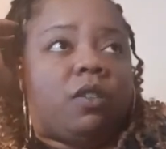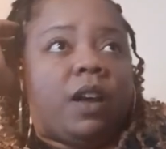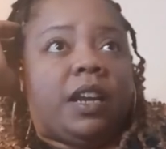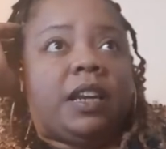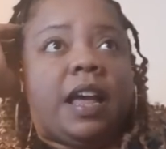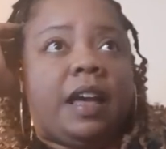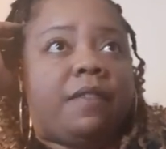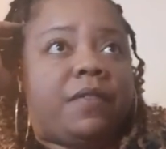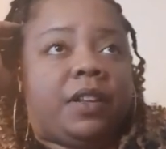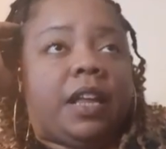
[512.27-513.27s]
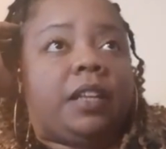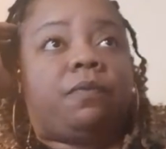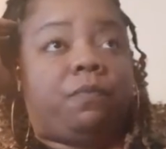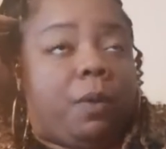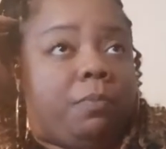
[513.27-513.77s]
I didn't have, like,
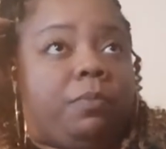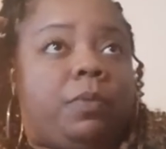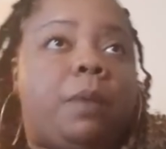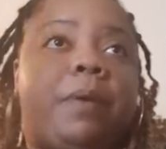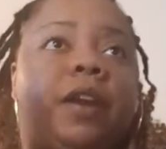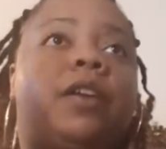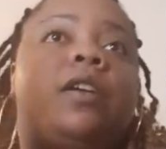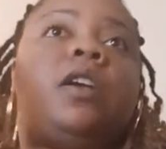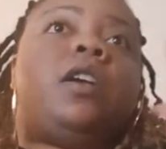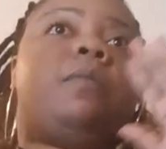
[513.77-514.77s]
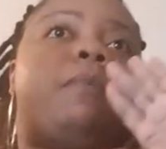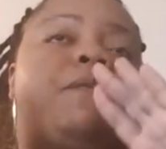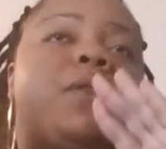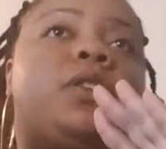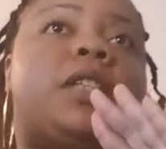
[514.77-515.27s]
from compare my
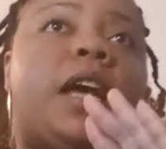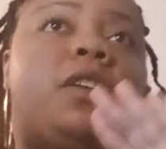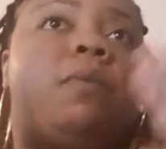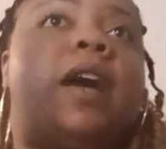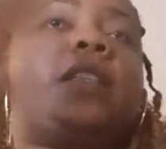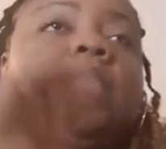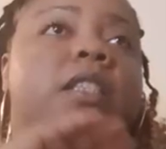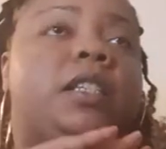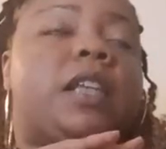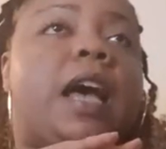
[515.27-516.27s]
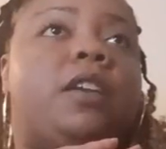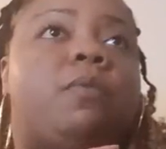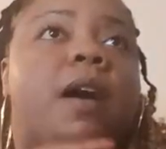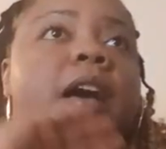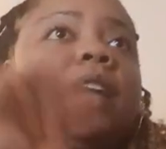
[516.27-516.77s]
first IUI to this
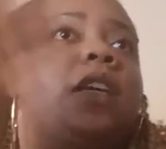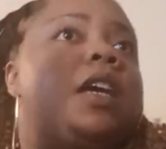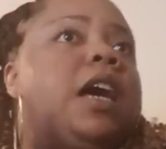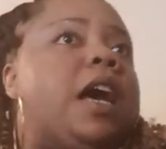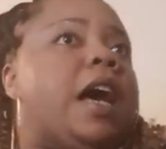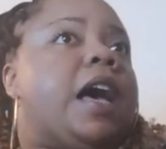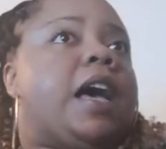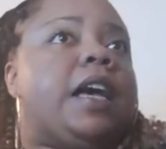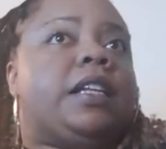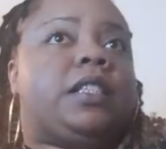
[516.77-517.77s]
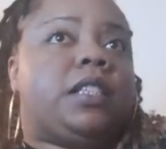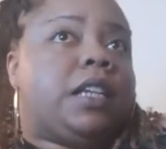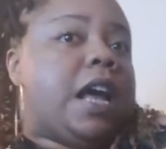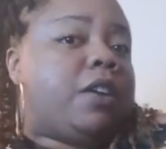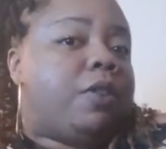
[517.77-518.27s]
IUI, I
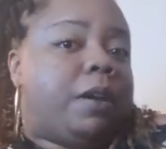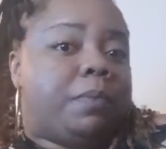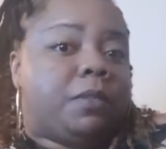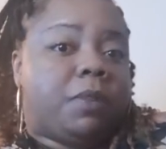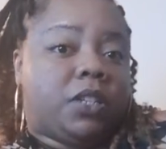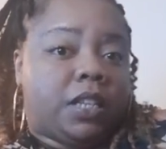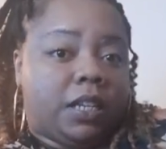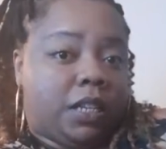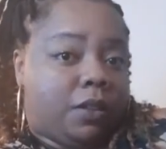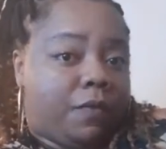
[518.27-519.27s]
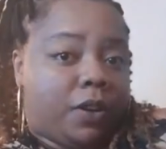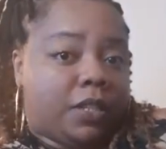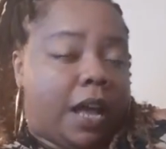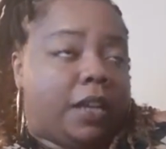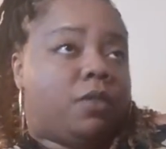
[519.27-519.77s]
did not cramp as much as I did the
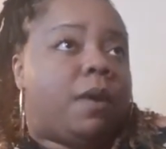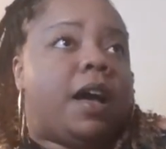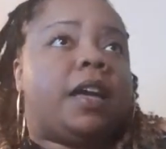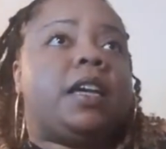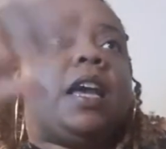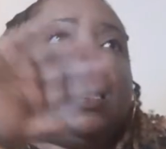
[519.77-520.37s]
first IUI.